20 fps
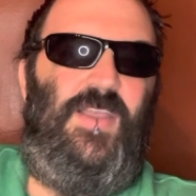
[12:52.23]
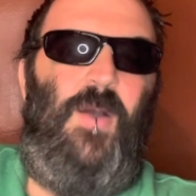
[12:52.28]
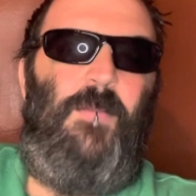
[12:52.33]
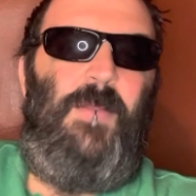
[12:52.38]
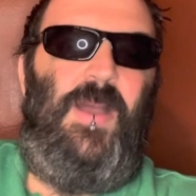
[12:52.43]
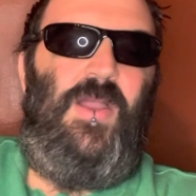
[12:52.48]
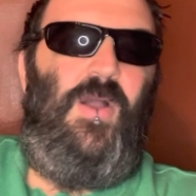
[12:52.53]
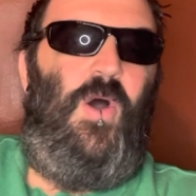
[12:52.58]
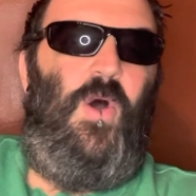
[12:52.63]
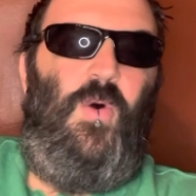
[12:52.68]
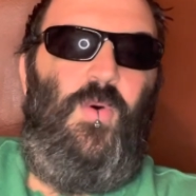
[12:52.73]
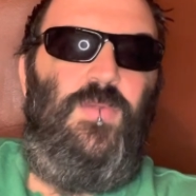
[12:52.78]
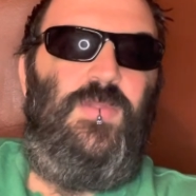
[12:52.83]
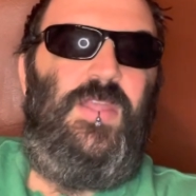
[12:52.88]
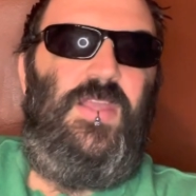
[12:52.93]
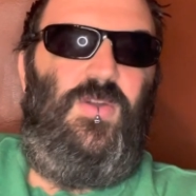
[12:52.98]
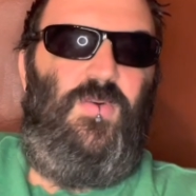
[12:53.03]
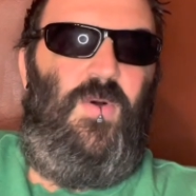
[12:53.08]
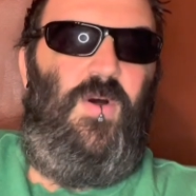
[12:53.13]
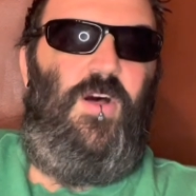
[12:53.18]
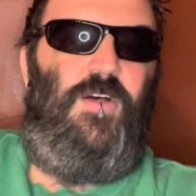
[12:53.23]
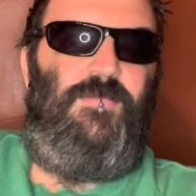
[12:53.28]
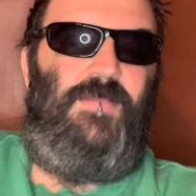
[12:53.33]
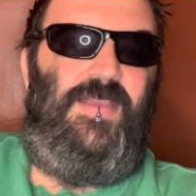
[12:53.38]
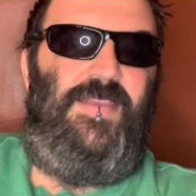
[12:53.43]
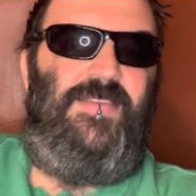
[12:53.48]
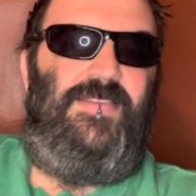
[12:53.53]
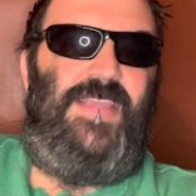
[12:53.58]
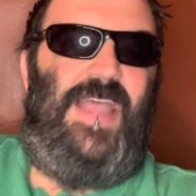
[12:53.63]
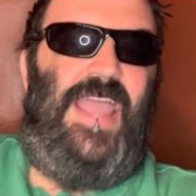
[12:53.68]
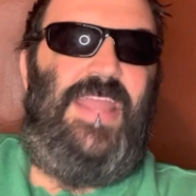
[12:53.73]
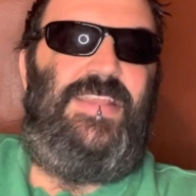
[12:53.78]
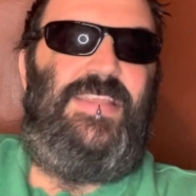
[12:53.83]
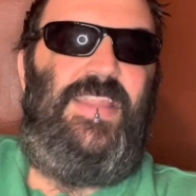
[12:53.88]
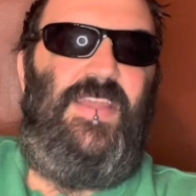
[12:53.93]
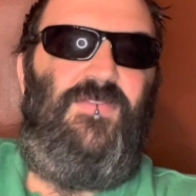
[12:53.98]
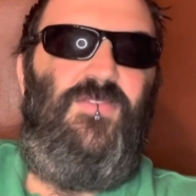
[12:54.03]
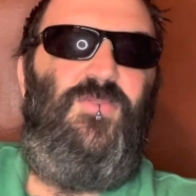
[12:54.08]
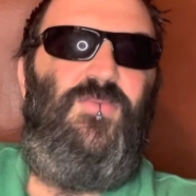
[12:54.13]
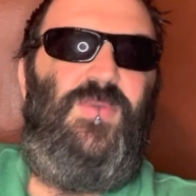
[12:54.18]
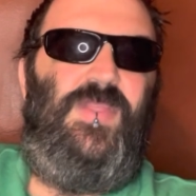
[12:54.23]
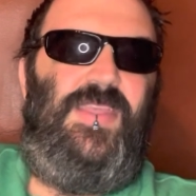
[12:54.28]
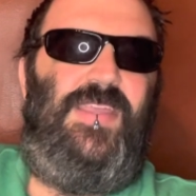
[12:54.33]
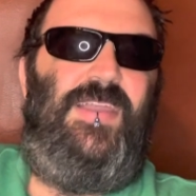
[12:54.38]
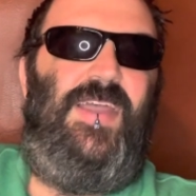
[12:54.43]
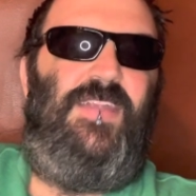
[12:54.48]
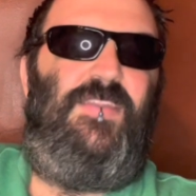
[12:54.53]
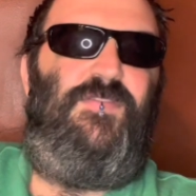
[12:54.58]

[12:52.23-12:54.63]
my only qualm is I never really got